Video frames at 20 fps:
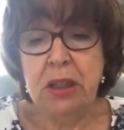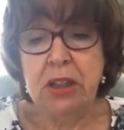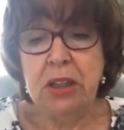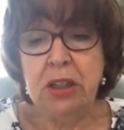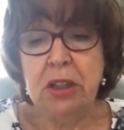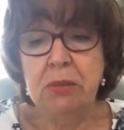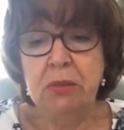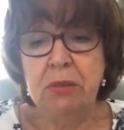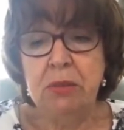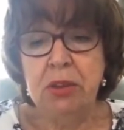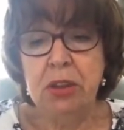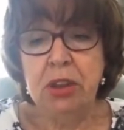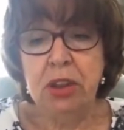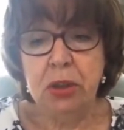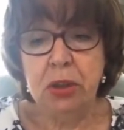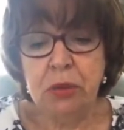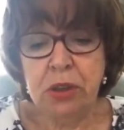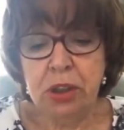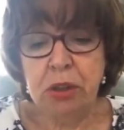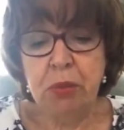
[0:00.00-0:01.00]
to
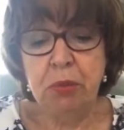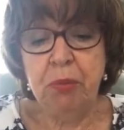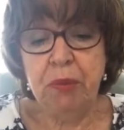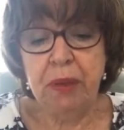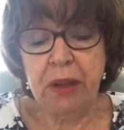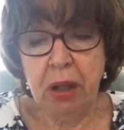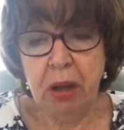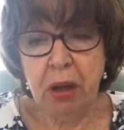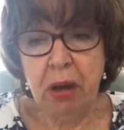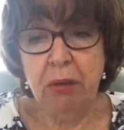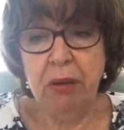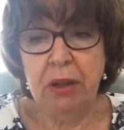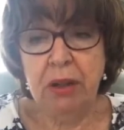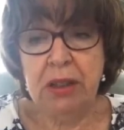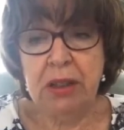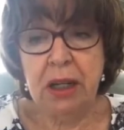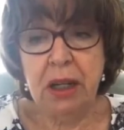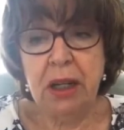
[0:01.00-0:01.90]
do something on it,